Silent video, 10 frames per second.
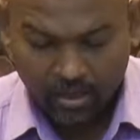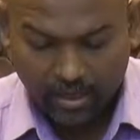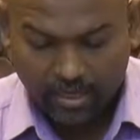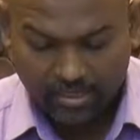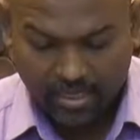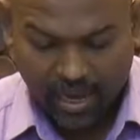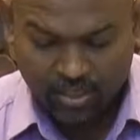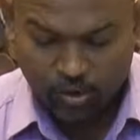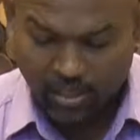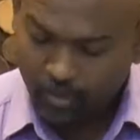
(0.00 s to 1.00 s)
It is
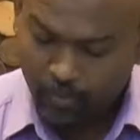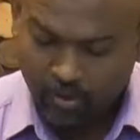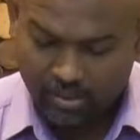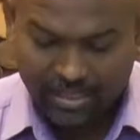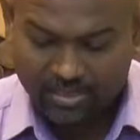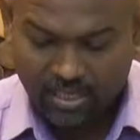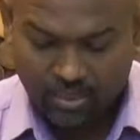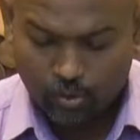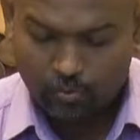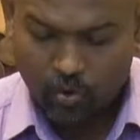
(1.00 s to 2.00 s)
actually reported there is
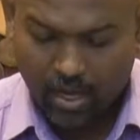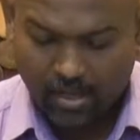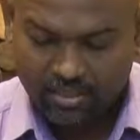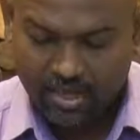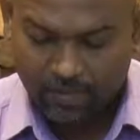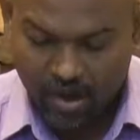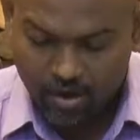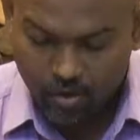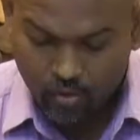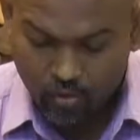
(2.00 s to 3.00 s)
sexual immorality among
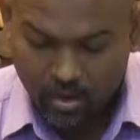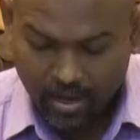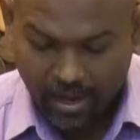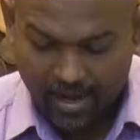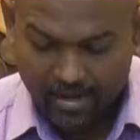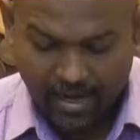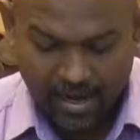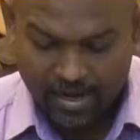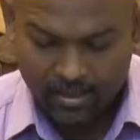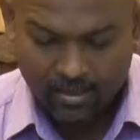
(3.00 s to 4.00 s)
you, and a
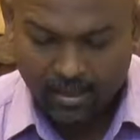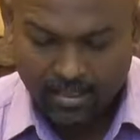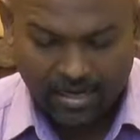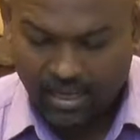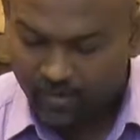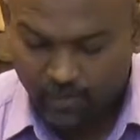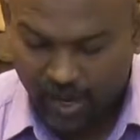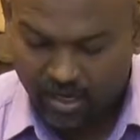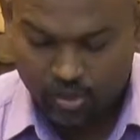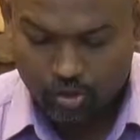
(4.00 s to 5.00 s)
kind that even
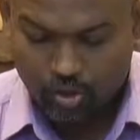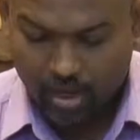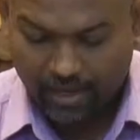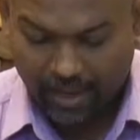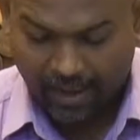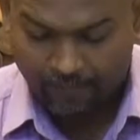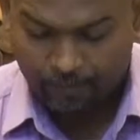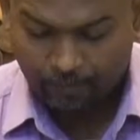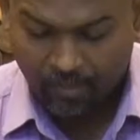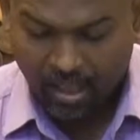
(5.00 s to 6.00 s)
pagans do not have.
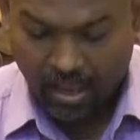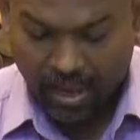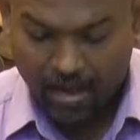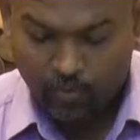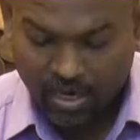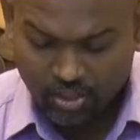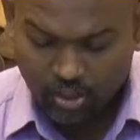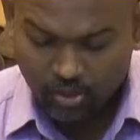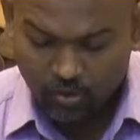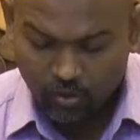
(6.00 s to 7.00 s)
And verse
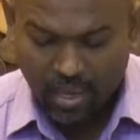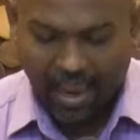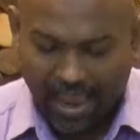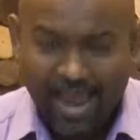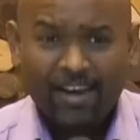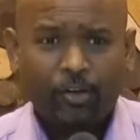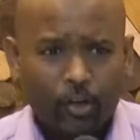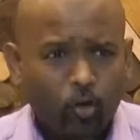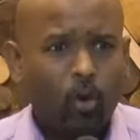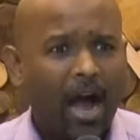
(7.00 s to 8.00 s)
2 and
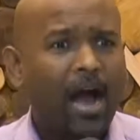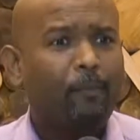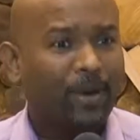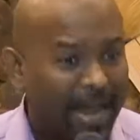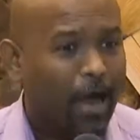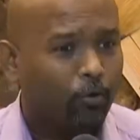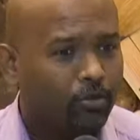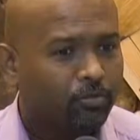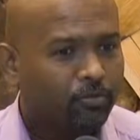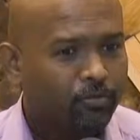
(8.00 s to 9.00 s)
you are proud.